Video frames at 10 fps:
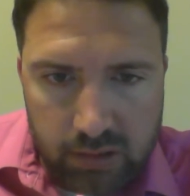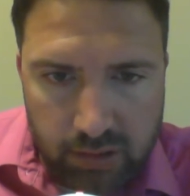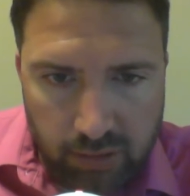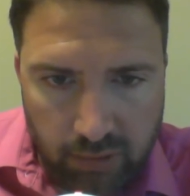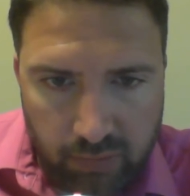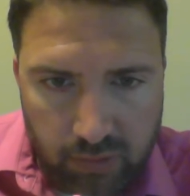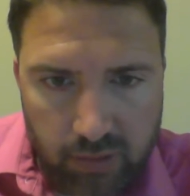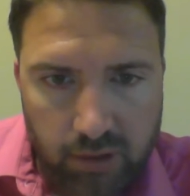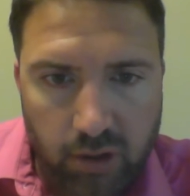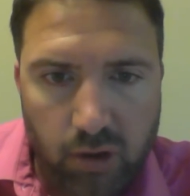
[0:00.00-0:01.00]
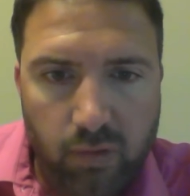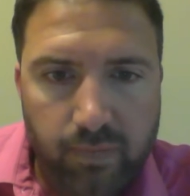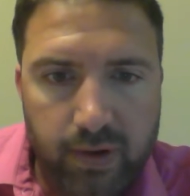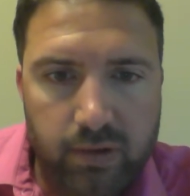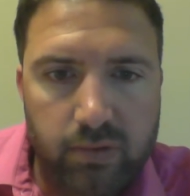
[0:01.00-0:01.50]
so Novo
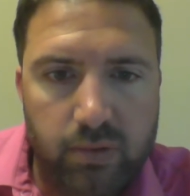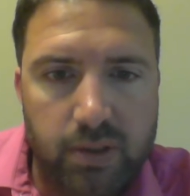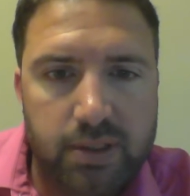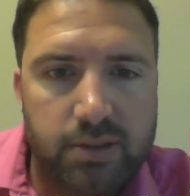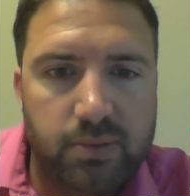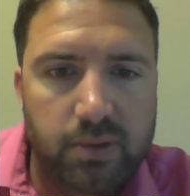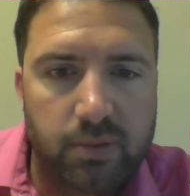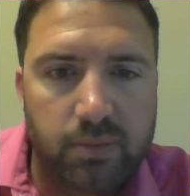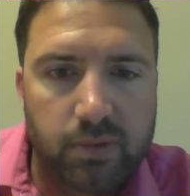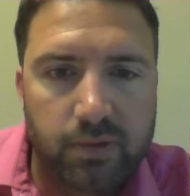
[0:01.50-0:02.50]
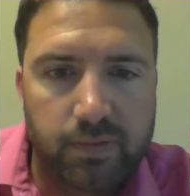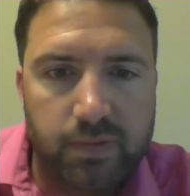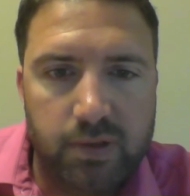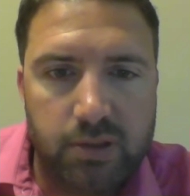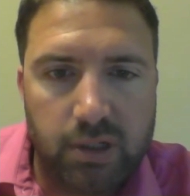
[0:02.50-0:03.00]
Nordisk would have
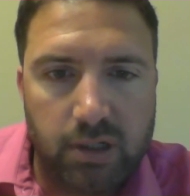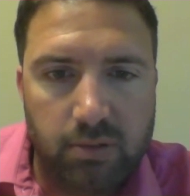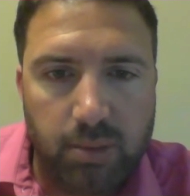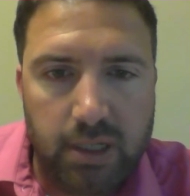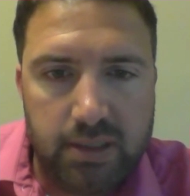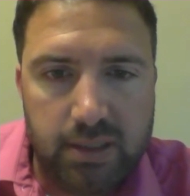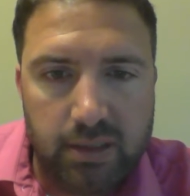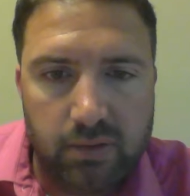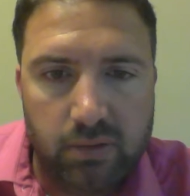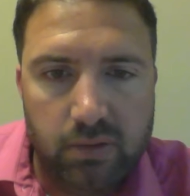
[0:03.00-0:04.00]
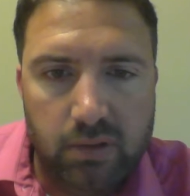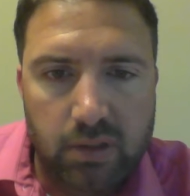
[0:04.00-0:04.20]
triggered a buy signal